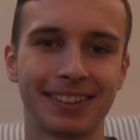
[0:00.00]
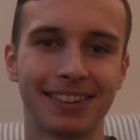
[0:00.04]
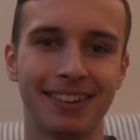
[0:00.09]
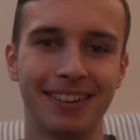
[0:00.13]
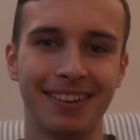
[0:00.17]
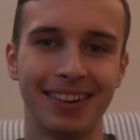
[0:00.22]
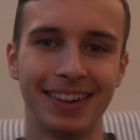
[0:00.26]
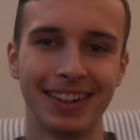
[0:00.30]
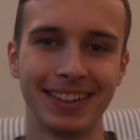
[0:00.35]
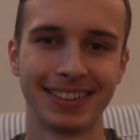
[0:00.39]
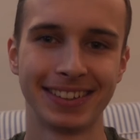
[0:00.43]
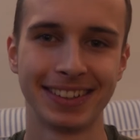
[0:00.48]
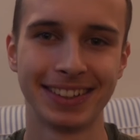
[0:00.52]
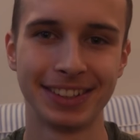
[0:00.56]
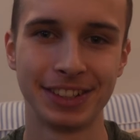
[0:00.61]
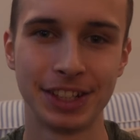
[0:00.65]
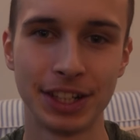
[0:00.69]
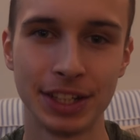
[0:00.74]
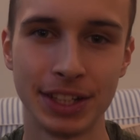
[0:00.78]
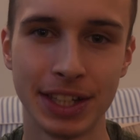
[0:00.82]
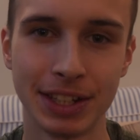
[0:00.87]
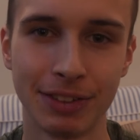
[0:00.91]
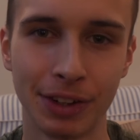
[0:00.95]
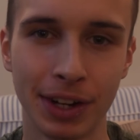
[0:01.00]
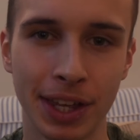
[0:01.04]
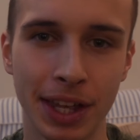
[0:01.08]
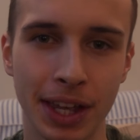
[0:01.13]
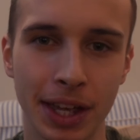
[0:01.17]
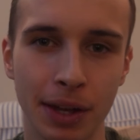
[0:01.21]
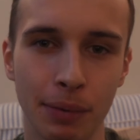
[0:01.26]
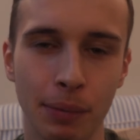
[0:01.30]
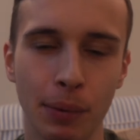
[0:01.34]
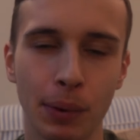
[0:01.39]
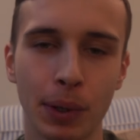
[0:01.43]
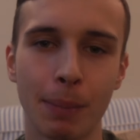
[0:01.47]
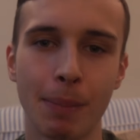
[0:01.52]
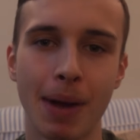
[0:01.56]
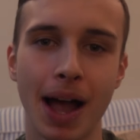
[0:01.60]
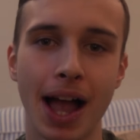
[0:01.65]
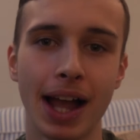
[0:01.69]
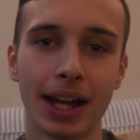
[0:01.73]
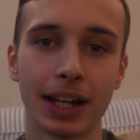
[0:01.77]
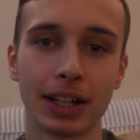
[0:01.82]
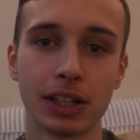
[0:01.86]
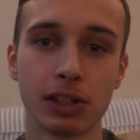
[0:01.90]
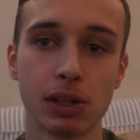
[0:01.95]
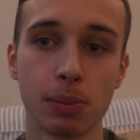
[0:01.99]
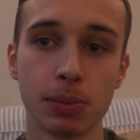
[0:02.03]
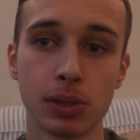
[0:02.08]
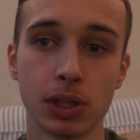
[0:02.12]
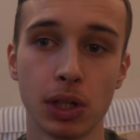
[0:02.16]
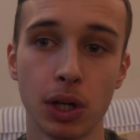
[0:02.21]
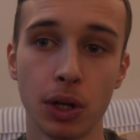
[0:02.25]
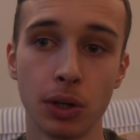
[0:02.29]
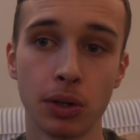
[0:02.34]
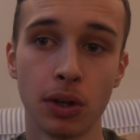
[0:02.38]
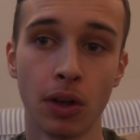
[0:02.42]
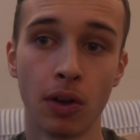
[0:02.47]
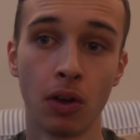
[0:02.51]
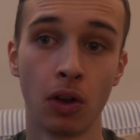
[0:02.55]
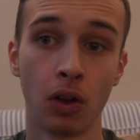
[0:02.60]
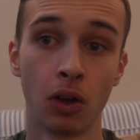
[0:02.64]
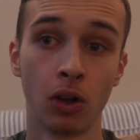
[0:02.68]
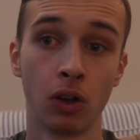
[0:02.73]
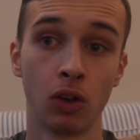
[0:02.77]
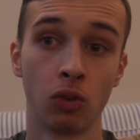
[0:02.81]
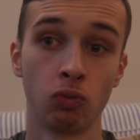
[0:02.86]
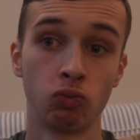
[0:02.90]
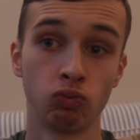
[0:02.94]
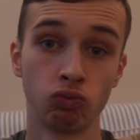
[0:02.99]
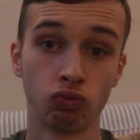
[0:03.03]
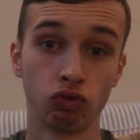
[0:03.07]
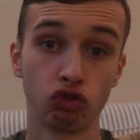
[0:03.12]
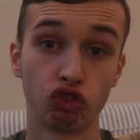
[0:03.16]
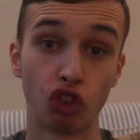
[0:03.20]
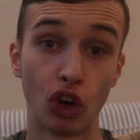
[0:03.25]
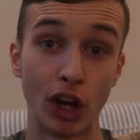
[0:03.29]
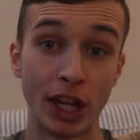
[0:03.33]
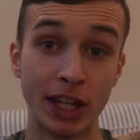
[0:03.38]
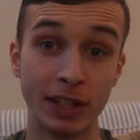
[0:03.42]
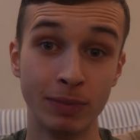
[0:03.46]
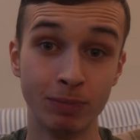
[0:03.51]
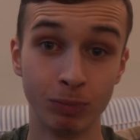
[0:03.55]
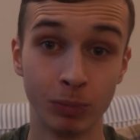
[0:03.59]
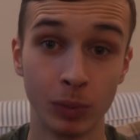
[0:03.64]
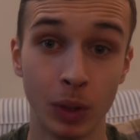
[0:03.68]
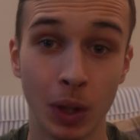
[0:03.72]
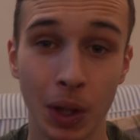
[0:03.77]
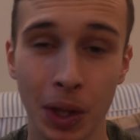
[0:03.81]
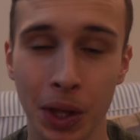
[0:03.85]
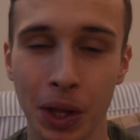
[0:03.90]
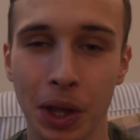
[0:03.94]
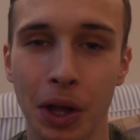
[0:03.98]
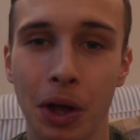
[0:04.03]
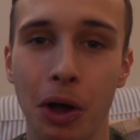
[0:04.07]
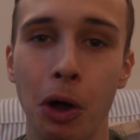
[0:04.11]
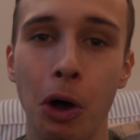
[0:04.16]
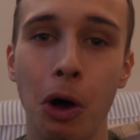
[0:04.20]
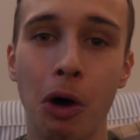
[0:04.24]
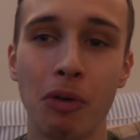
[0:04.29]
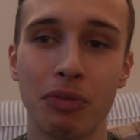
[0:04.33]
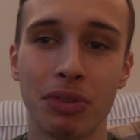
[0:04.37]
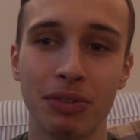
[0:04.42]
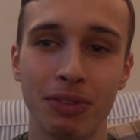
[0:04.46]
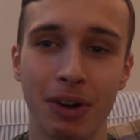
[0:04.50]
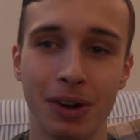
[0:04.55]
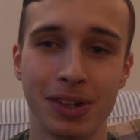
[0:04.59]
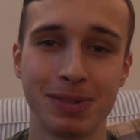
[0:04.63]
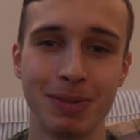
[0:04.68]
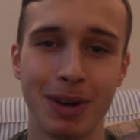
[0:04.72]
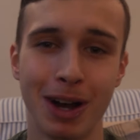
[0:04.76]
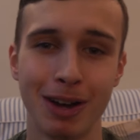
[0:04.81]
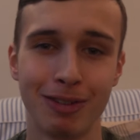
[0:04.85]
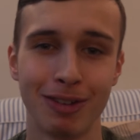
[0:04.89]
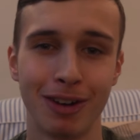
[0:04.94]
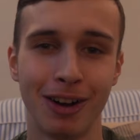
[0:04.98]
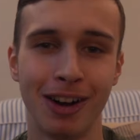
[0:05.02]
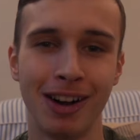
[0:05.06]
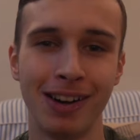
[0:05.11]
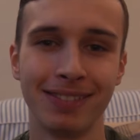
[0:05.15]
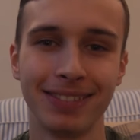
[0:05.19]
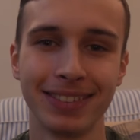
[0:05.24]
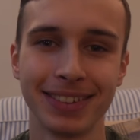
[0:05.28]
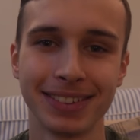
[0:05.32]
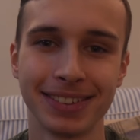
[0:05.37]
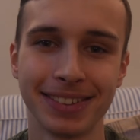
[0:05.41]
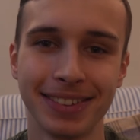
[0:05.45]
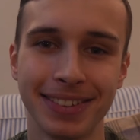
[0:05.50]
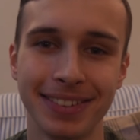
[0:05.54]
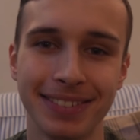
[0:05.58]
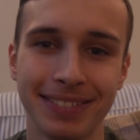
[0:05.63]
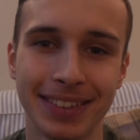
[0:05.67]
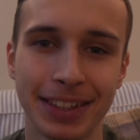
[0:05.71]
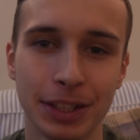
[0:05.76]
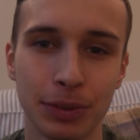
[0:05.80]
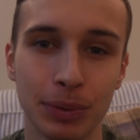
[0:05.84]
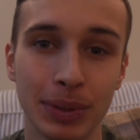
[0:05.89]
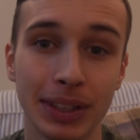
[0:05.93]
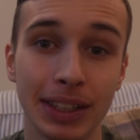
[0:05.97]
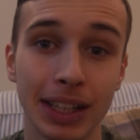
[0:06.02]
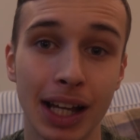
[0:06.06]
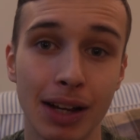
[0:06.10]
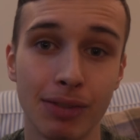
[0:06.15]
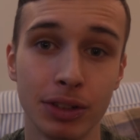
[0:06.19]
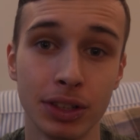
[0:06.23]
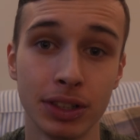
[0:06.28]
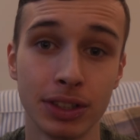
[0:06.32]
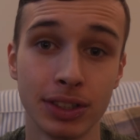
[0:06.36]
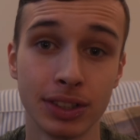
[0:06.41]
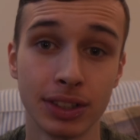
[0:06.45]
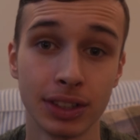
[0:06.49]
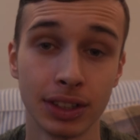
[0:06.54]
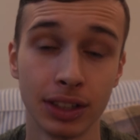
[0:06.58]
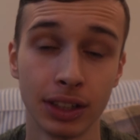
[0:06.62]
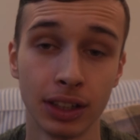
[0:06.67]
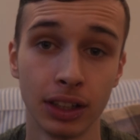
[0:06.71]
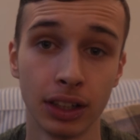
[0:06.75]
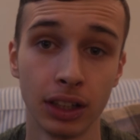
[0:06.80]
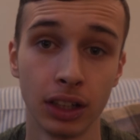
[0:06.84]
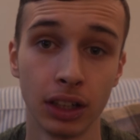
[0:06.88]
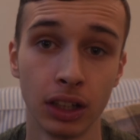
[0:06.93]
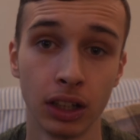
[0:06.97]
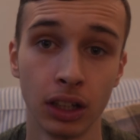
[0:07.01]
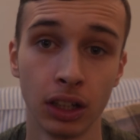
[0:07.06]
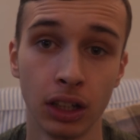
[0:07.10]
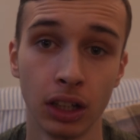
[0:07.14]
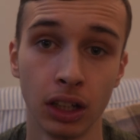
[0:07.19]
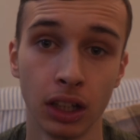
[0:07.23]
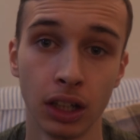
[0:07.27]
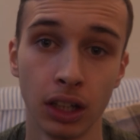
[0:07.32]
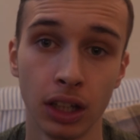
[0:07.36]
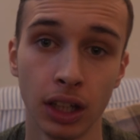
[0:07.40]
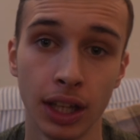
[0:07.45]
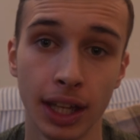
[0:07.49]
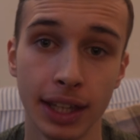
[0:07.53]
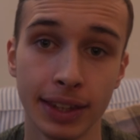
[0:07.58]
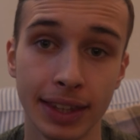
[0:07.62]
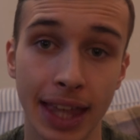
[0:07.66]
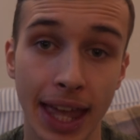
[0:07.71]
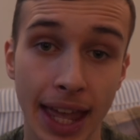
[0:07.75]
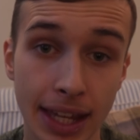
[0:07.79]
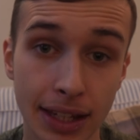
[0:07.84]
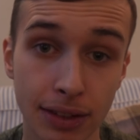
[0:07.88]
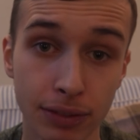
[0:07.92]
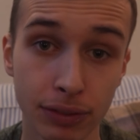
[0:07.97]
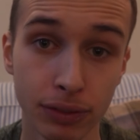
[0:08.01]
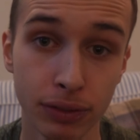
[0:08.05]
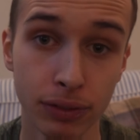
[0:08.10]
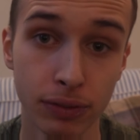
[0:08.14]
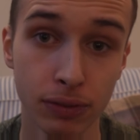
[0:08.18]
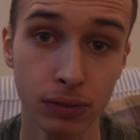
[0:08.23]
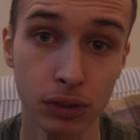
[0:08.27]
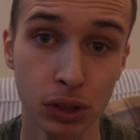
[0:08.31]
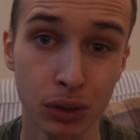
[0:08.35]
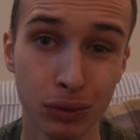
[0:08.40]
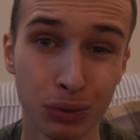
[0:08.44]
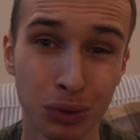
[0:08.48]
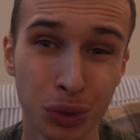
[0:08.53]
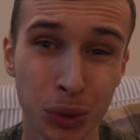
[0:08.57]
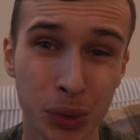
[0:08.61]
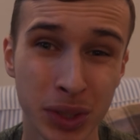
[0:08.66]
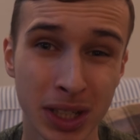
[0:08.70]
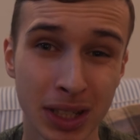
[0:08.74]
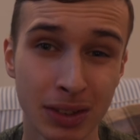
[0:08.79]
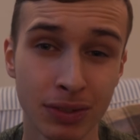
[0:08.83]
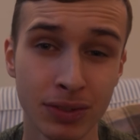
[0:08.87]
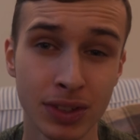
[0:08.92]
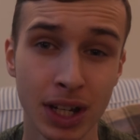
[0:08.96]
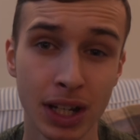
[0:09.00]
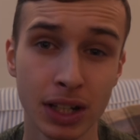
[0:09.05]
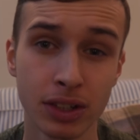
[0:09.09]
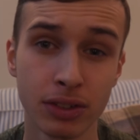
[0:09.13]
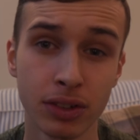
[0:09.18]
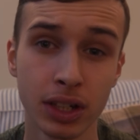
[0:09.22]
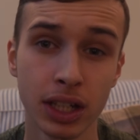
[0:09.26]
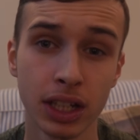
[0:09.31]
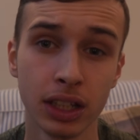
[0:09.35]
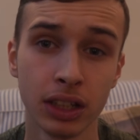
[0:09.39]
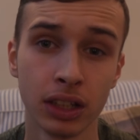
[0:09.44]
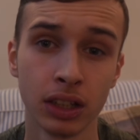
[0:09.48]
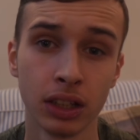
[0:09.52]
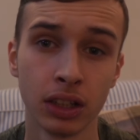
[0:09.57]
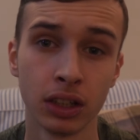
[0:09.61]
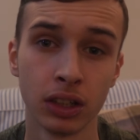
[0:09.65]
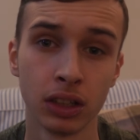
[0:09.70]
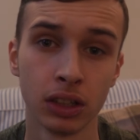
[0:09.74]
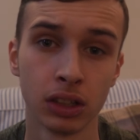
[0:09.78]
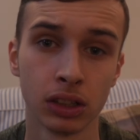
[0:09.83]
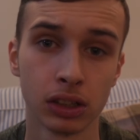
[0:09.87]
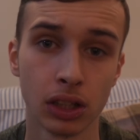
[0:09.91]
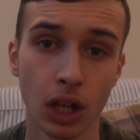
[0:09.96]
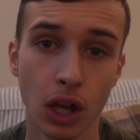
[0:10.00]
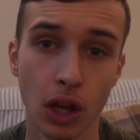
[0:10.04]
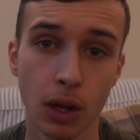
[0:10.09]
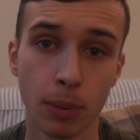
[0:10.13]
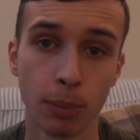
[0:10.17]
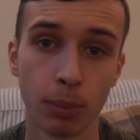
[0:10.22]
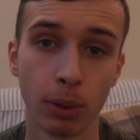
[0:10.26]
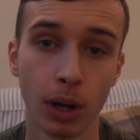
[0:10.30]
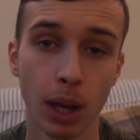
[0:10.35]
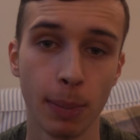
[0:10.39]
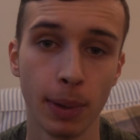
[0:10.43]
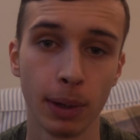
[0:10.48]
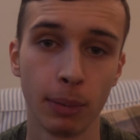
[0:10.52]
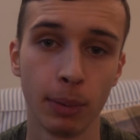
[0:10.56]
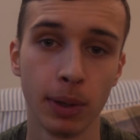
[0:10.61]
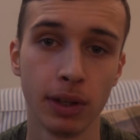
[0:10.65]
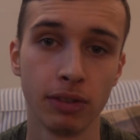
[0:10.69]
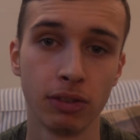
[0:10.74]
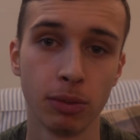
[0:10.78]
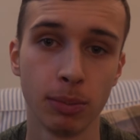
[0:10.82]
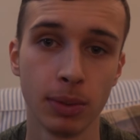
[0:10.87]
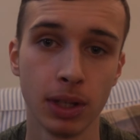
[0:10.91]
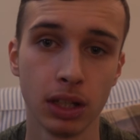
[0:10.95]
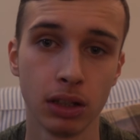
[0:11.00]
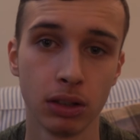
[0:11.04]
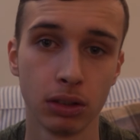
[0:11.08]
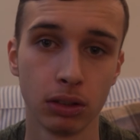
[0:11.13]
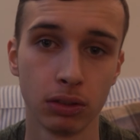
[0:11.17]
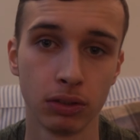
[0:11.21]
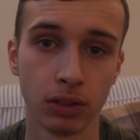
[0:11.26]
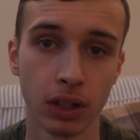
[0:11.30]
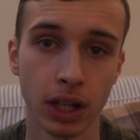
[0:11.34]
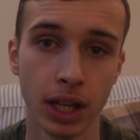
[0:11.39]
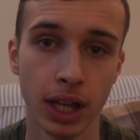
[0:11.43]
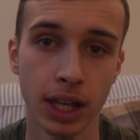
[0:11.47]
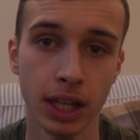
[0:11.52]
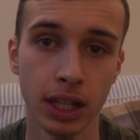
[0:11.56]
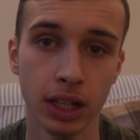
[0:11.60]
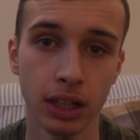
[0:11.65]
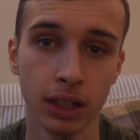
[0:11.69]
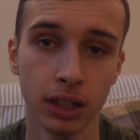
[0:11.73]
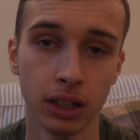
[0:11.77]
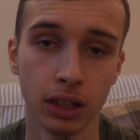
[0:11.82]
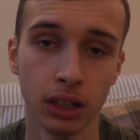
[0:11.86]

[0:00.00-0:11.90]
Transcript: guys, GTRunner here. Welcome back to episode 3 of the Road to Bath Half. So this week covers the 8th to the 14th of January. So pretty big week for me of a